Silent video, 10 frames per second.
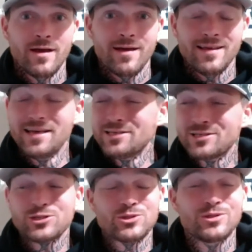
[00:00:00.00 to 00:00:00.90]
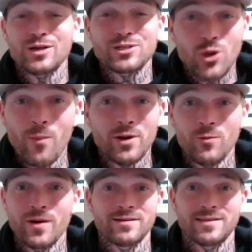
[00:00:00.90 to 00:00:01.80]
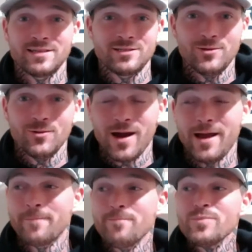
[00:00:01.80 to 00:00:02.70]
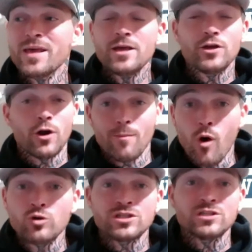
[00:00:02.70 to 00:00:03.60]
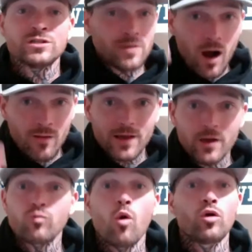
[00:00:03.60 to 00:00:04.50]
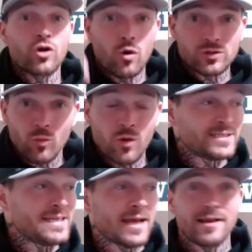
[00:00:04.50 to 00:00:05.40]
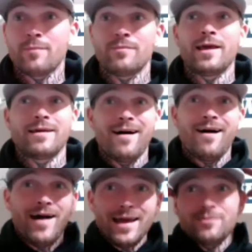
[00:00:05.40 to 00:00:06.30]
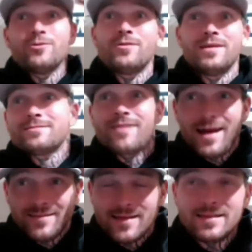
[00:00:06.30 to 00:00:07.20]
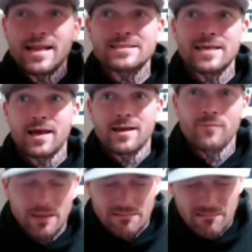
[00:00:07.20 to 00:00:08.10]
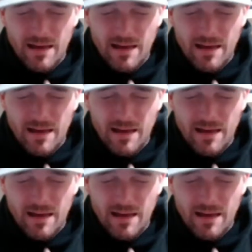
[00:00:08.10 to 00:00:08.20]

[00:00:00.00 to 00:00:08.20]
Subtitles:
It does so many weird things to you, right? Your emotions are like a roller coaster. One second I'm like, oh, I can do this, right? And then the next second I'm like, I hate